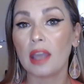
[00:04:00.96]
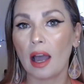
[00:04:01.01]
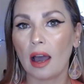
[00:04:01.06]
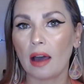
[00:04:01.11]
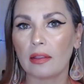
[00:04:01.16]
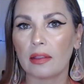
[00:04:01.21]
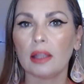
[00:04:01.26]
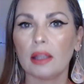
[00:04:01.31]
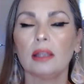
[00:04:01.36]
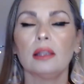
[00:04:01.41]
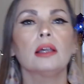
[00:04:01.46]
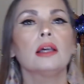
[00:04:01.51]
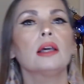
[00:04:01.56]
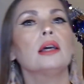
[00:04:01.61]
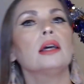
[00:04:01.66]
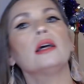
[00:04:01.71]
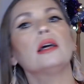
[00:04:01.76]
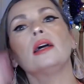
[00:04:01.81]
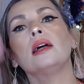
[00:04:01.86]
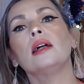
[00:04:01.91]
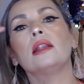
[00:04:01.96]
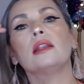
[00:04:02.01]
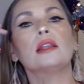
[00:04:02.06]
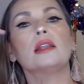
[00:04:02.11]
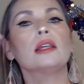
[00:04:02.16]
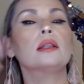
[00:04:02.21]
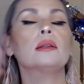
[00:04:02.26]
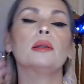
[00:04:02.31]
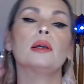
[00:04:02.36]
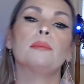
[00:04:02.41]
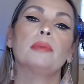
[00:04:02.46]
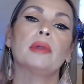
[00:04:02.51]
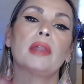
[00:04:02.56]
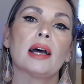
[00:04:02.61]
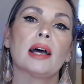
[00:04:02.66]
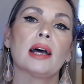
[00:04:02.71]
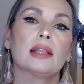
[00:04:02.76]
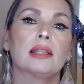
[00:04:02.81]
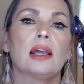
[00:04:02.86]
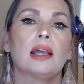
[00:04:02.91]
other, this
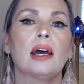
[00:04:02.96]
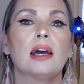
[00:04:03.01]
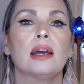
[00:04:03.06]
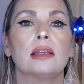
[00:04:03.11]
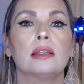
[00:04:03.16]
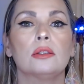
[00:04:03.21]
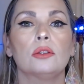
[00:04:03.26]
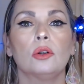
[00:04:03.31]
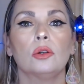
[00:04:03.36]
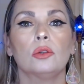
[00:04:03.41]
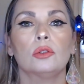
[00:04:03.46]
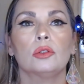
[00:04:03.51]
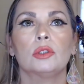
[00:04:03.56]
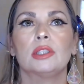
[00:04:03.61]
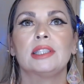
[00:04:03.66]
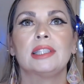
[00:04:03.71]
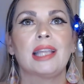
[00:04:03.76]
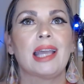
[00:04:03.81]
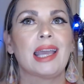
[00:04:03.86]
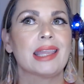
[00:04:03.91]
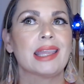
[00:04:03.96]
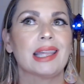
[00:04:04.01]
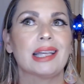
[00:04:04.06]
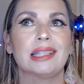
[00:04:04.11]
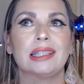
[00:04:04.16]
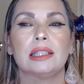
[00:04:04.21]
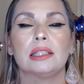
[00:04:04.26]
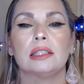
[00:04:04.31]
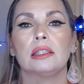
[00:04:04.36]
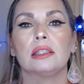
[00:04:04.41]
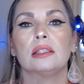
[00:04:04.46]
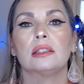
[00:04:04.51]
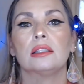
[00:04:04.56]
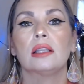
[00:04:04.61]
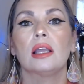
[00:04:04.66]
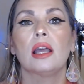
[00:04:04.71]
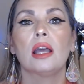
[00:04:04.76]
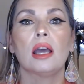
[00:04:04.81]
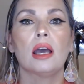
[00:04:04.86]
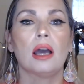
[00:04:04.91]
brush, I don't say that it is
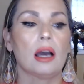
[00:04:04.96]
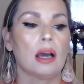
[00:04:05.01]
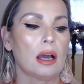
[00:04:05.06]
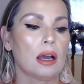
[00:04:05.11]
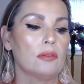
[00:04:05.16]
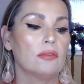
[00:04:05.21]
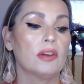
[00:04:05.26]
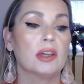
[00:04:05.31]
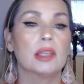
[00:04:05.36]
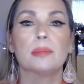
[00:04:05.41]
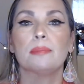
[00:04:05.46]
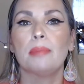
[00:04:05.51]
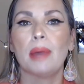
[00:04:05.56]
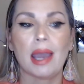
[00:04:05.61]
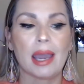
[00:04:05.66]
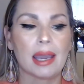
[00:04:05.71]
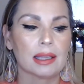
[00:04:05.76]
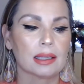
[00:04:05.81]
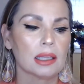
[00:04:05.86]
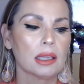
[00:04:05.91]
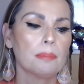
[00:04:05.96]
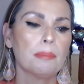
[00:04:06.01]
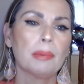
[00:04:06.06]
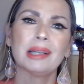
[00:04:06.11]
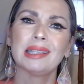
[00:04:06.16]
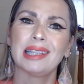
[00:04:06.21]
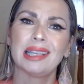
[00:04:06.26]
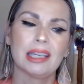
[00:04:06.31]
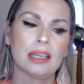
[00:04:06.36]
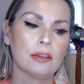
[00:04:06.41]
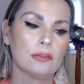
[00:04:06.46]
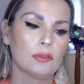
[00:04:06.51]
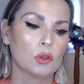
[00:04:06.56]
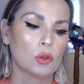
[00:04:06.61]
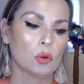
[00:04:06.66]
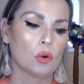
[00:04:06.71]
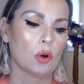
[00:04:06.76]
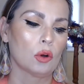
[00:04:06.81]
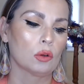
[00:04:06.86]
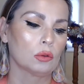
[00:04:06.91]
uh, very basic, but if
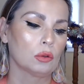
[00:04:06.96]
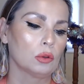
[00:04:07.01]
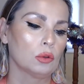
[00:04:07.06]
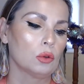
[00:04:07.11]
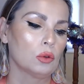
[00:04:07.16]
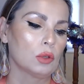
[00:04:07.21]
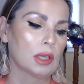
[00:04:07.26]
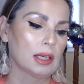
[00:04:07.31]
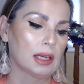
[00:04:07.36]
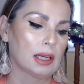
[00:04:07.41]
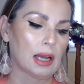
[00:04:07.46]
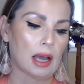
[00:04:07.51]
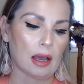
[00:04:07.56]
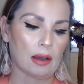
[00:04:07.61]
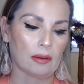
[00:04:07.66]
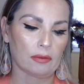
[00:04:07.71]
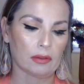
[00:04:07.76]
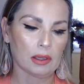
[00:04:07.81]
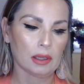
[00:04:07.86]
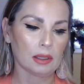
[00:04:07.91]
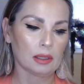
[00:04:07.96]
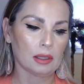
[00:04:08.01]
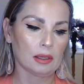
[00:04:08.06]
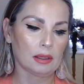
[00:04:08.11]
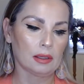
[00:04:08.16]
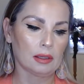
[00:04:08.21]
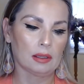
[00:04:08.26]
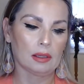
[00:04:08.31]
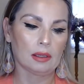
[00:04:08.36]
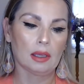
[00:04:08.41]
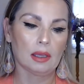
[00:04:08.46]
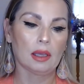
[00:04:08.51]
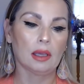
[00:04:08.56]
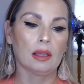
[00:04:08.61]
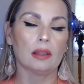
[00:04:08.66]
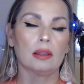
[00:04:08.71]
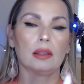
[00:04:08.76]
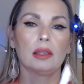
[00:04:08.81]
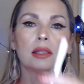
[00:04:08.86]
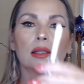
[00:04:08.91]
you want, you can have it.
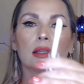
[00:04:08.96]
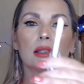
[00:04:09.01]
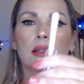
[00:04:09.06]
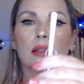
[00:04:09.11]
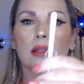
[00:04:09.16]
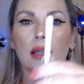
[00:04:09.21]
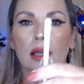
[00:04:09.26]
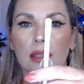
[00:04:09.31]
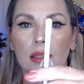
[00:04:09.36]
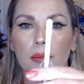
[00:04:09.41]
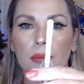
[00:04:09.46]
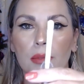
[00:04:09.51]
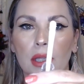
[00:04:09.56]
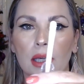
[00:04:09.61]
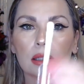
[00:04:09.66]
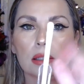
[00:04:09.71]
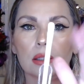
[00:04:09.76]
This is that branch